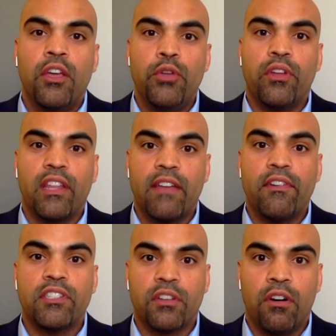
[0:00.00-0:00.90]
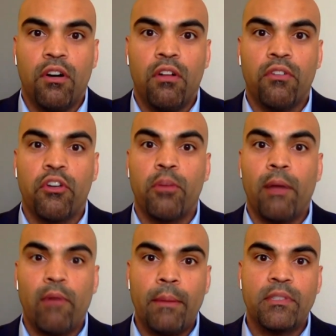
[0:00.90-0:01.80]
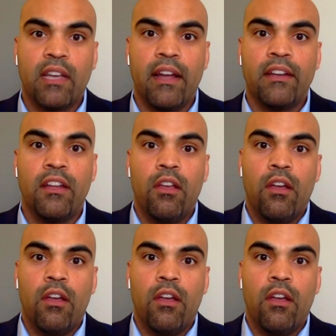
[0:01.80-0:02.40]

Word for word: You can give us a call. Go go to my website,